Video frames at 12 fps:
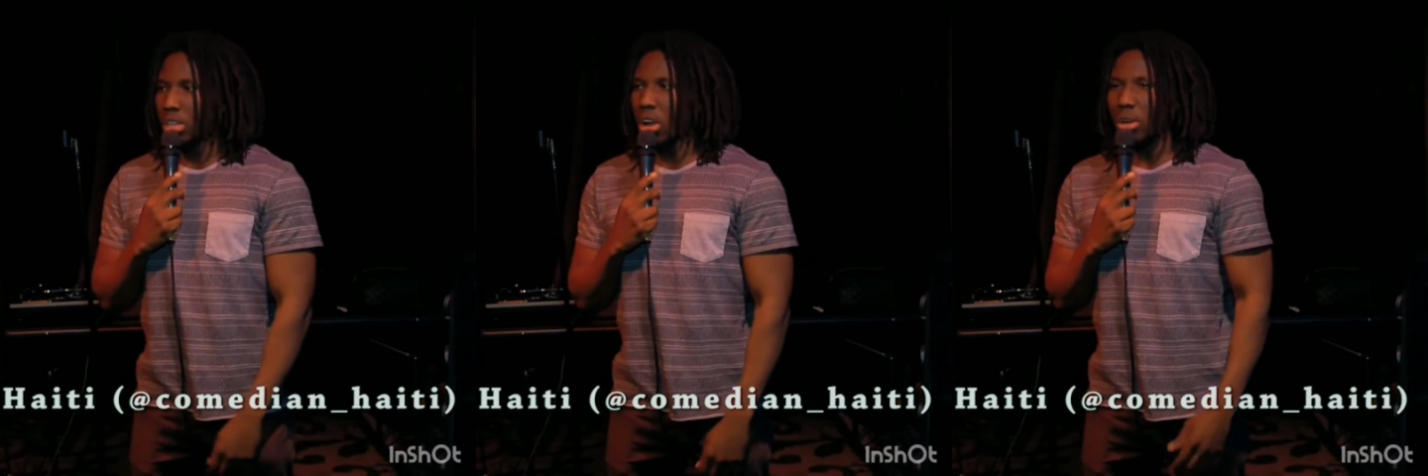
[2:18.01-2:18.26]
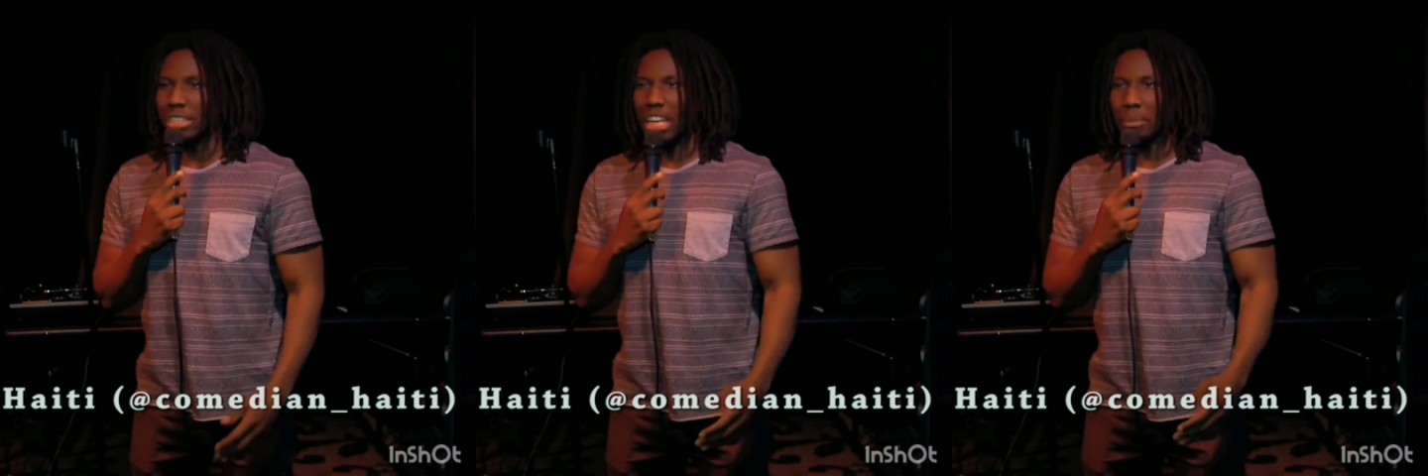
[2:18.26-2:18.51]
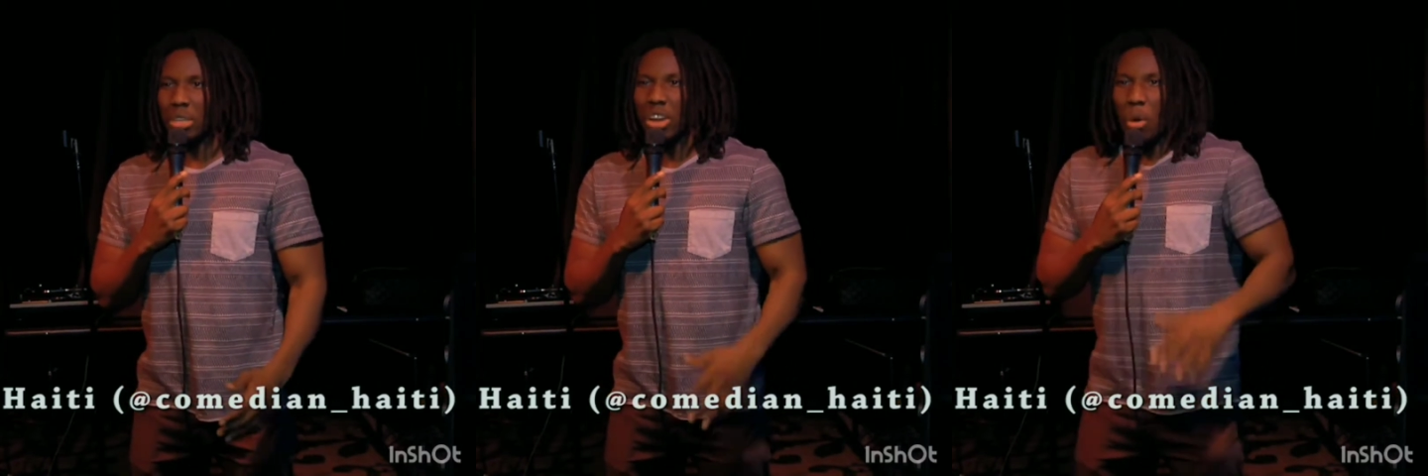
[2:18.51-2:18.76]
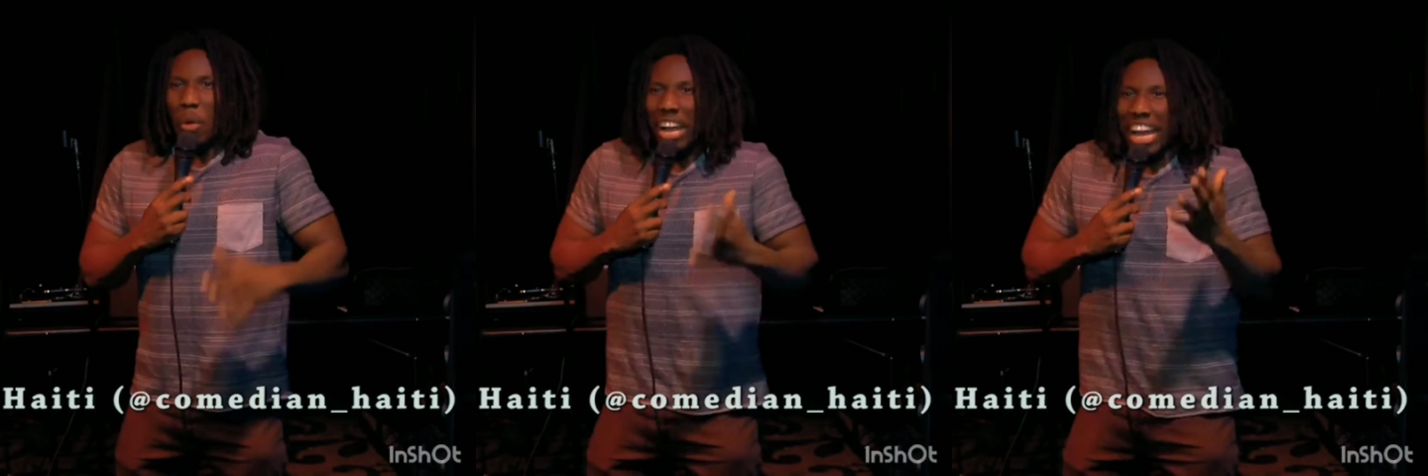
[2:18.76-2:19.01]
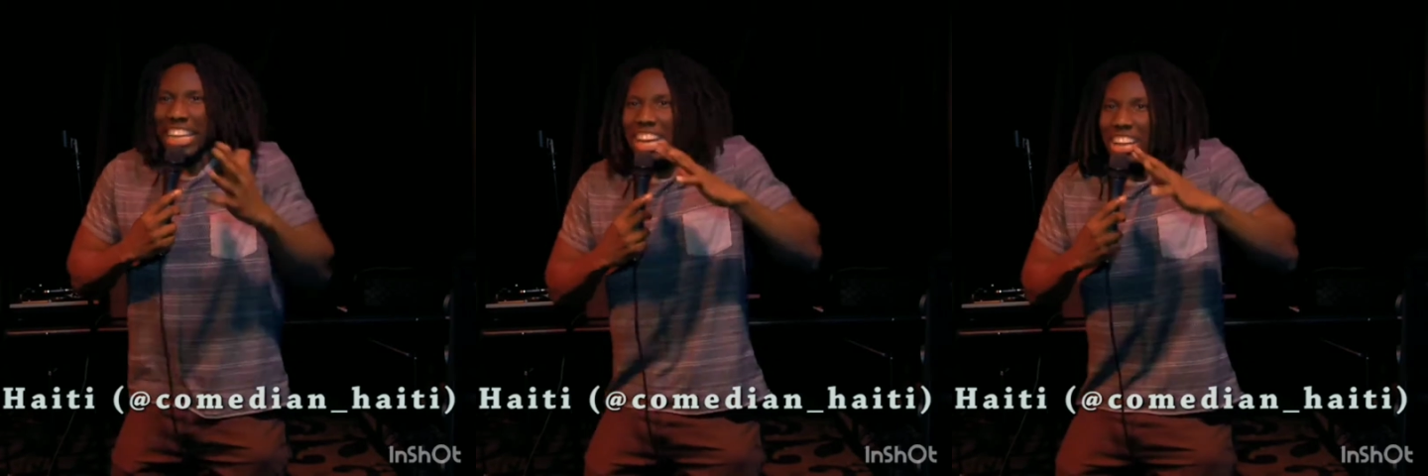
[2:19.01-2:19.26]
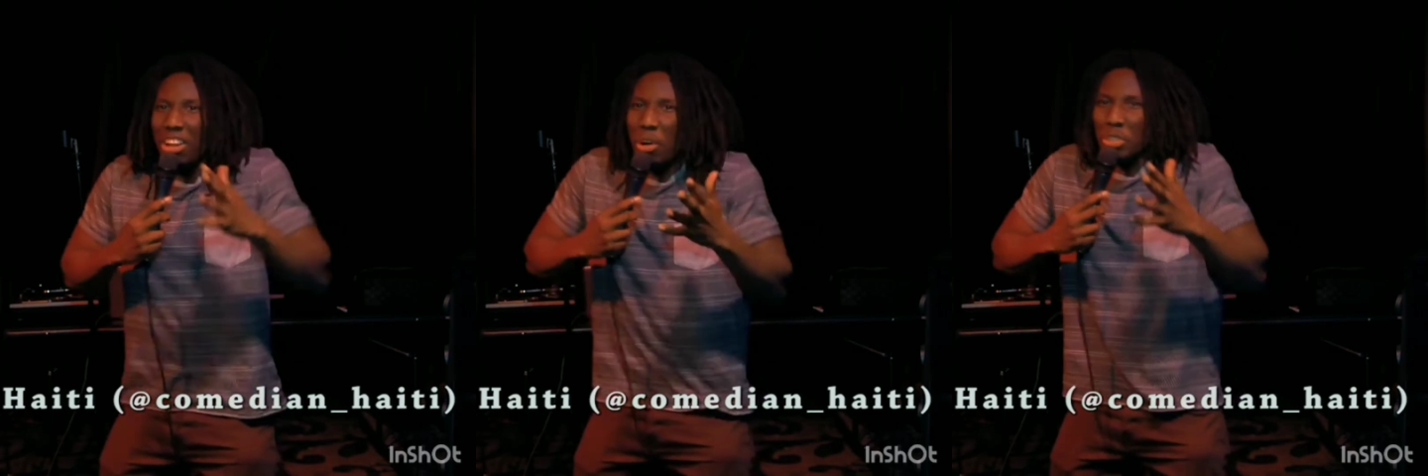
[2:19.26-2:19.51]
They always ask me, what kind
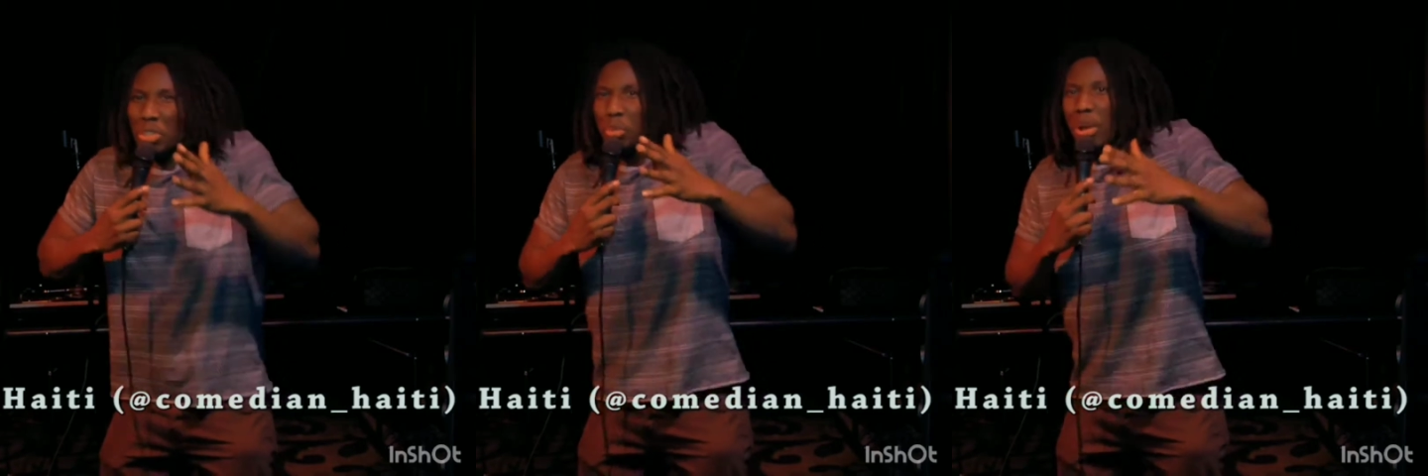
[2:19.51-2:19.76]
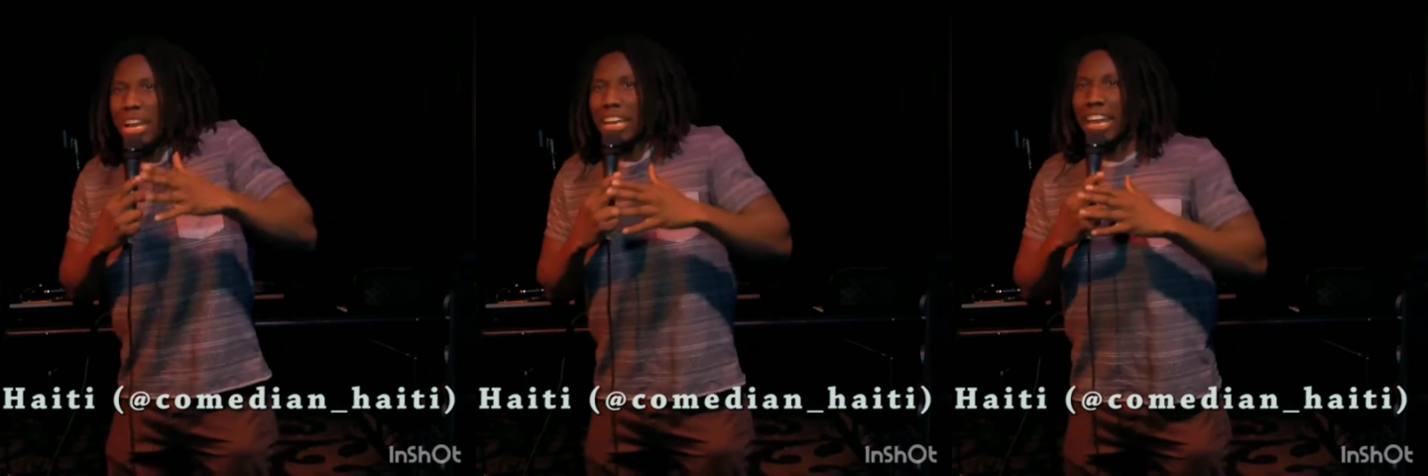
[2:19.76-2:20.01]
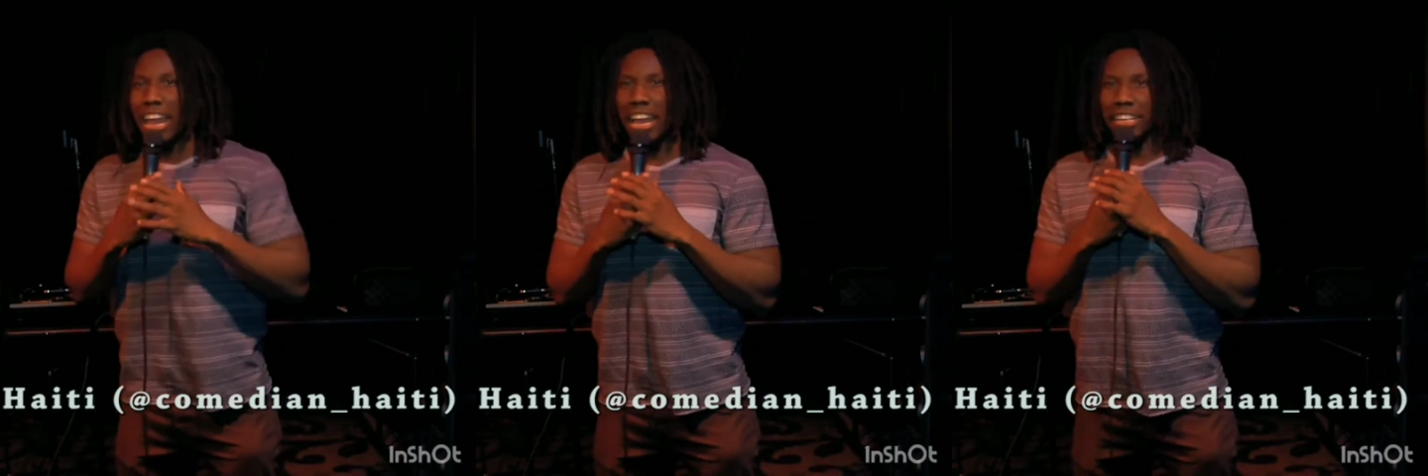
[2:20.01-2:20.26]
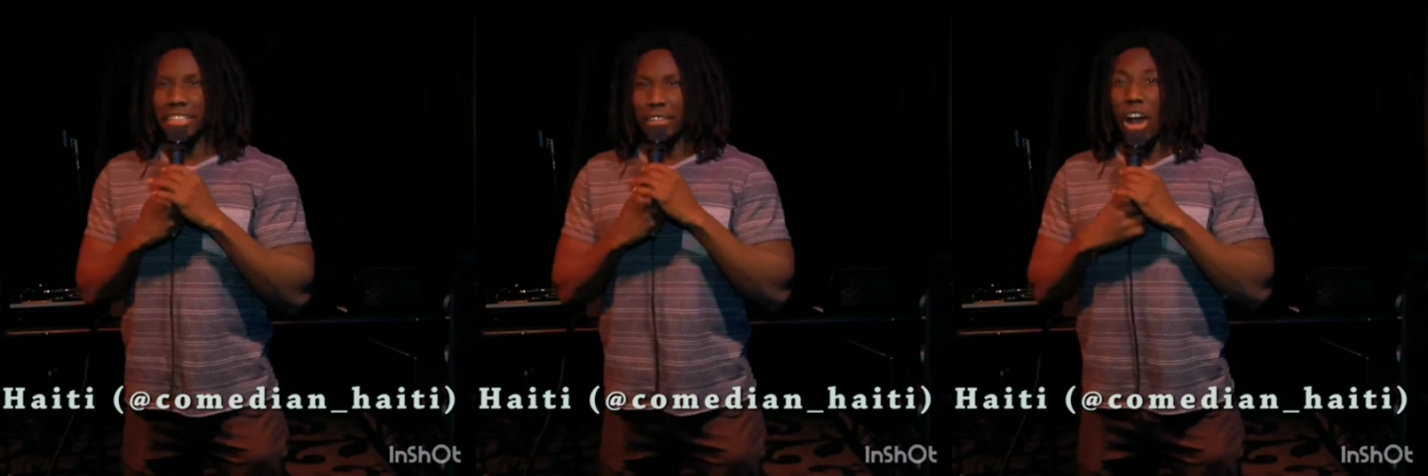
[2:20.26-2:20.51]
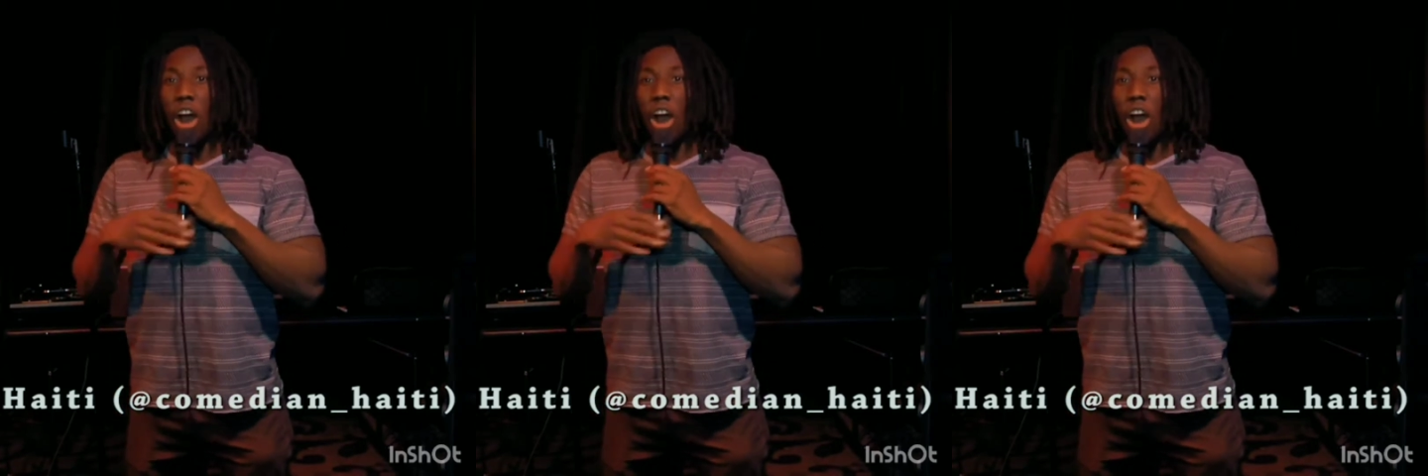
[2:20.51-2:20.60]
of clothes you wear in Haiti?